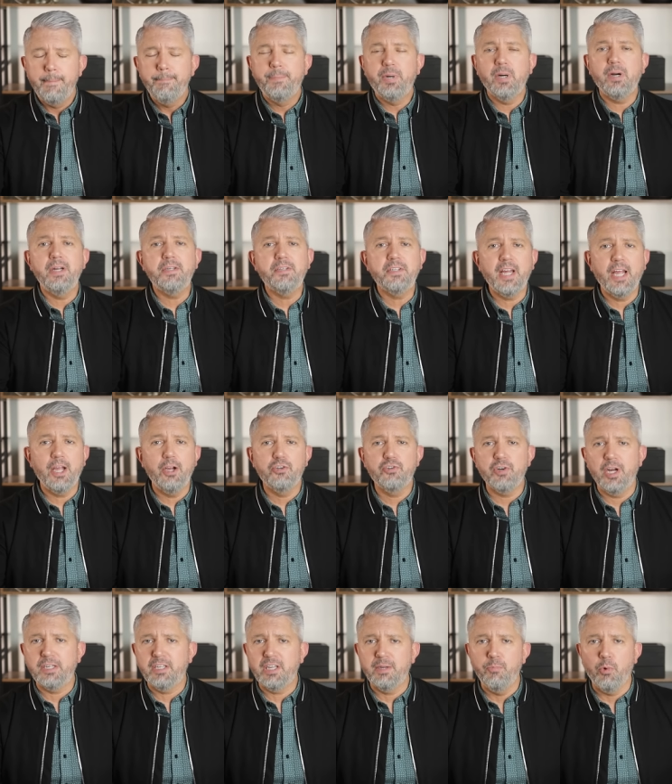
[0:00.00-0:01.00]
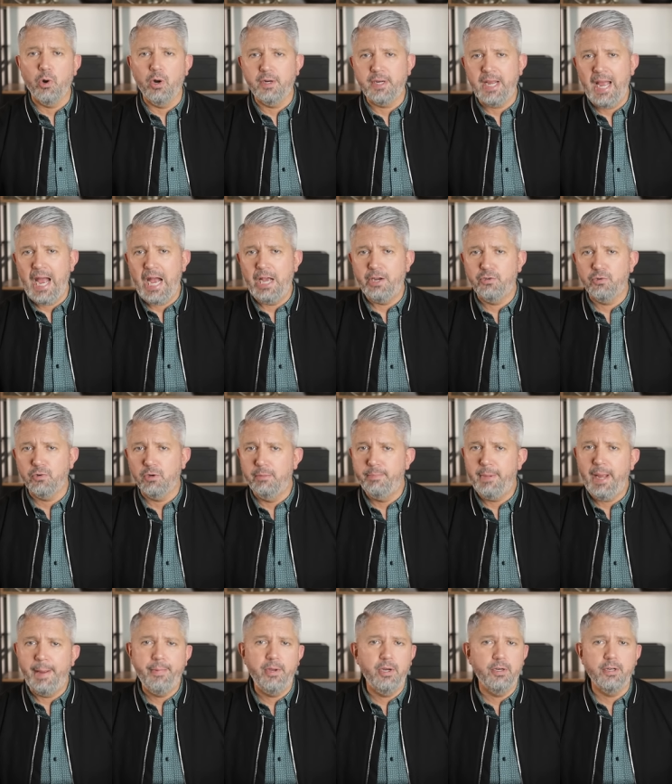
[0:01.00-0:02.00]
But let's say you're dressing more casual and
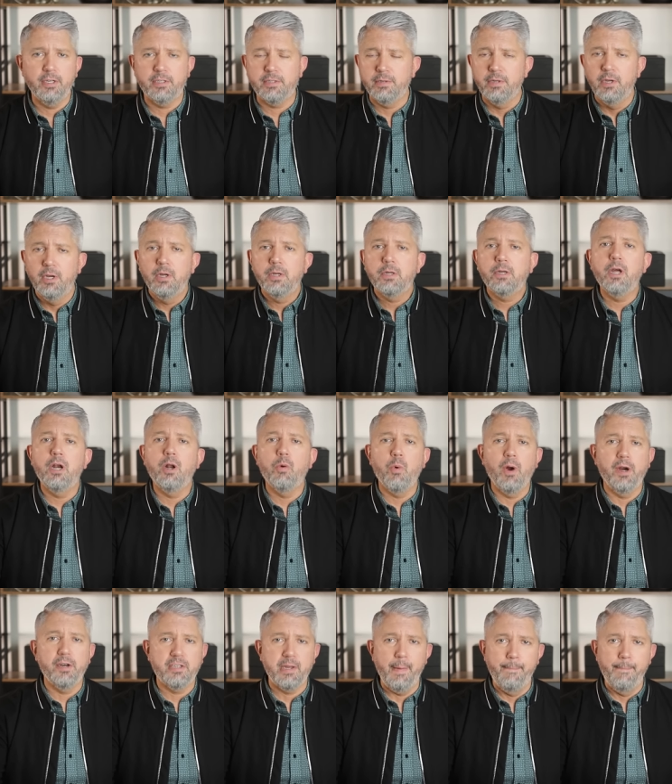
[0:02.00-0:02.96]
maybe you're just gonna wear